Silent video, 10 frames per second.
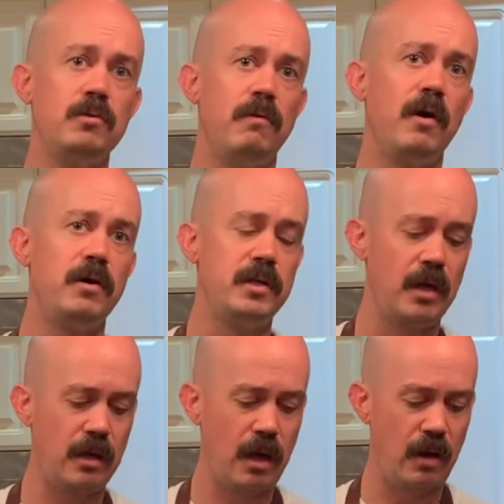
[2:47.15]
so we've already
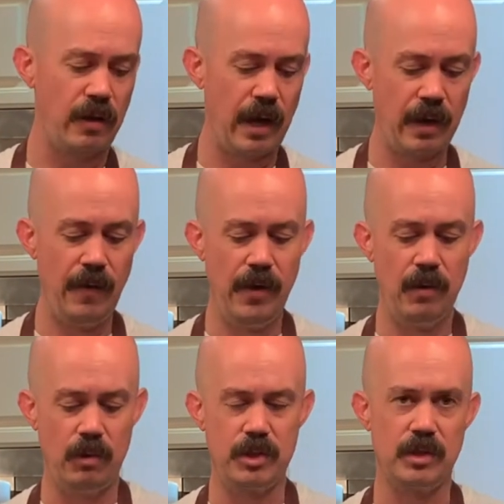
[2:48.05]
taken care of
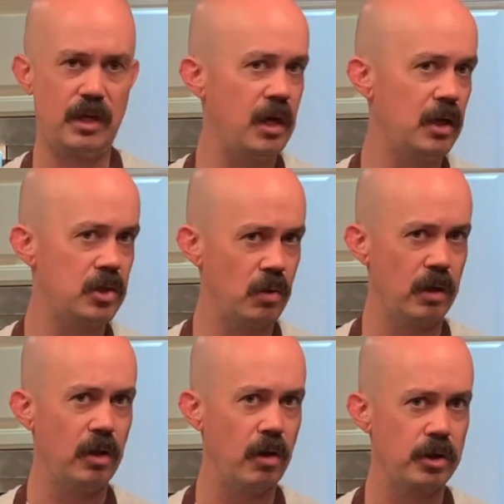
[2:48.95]
that, which is key to
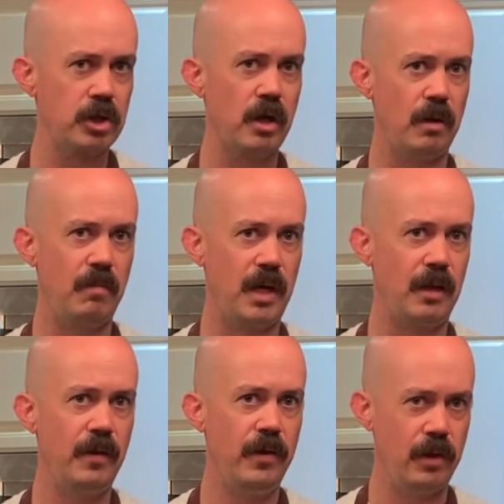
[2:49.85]
a large cut of
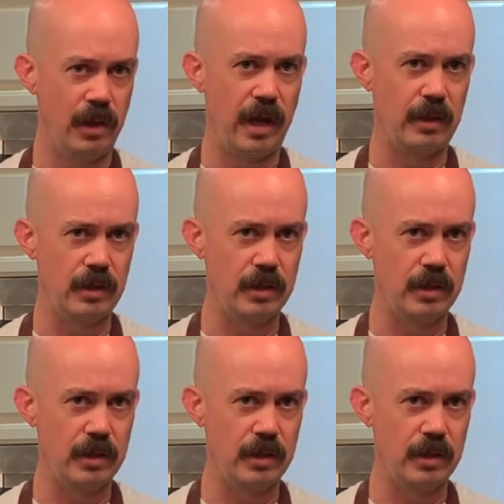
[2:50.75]
meat like